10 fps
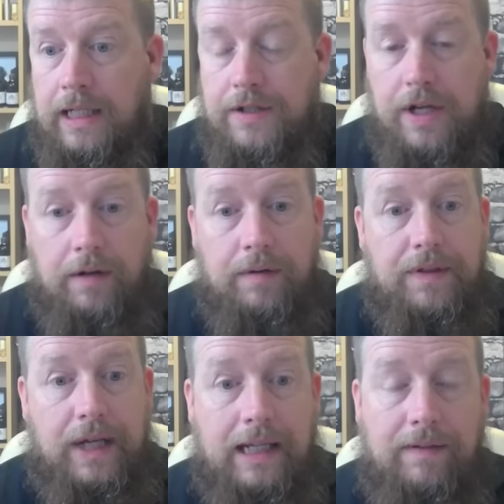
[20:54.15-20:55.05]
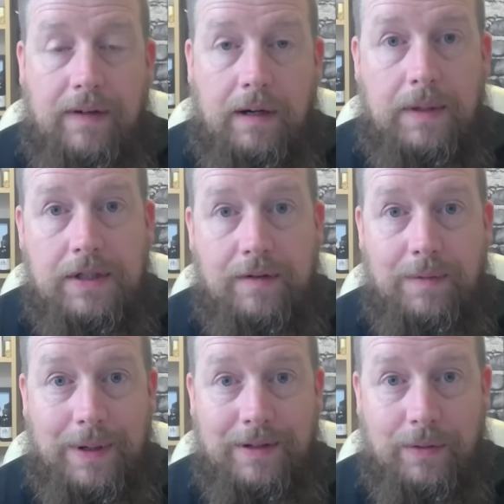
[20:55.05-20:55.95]
So thank you very much,
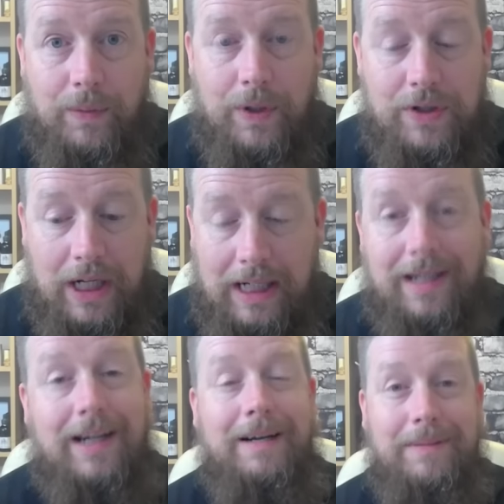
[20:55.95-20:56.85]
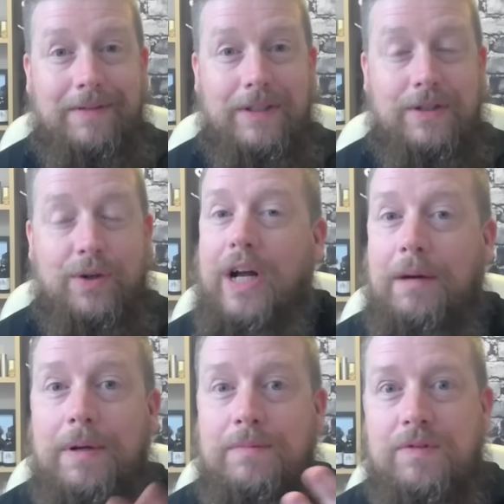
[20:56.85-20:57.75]
everybody, for watching. I hope you've enjoyed. I
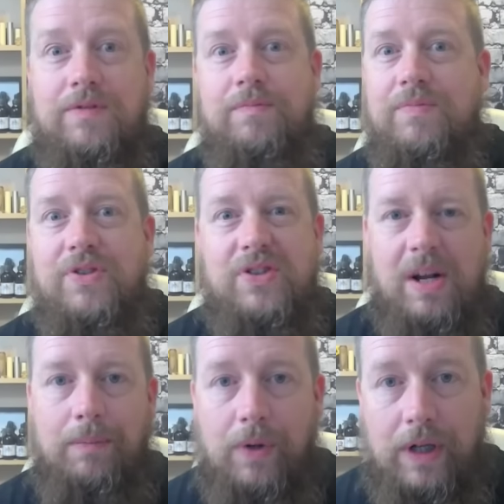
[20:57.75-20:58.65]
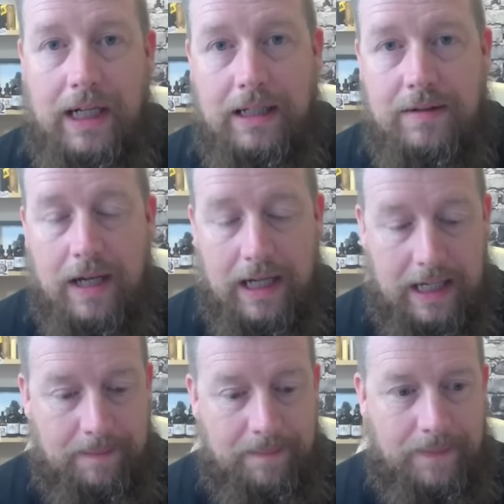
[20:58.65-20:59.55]
hope it was somewhat
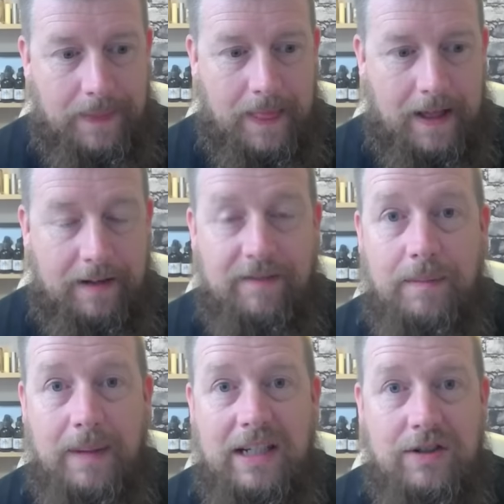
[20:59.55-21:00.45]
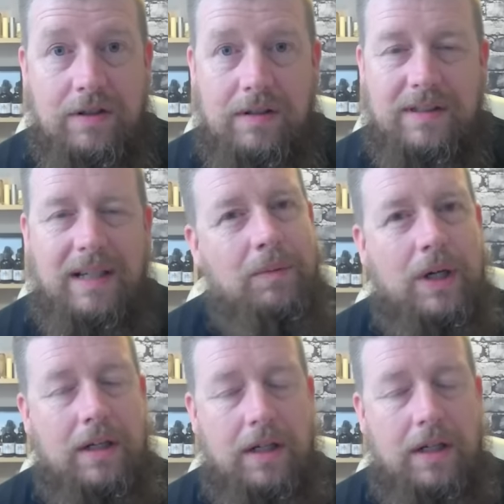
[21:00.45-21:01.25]
informational. Is that a word?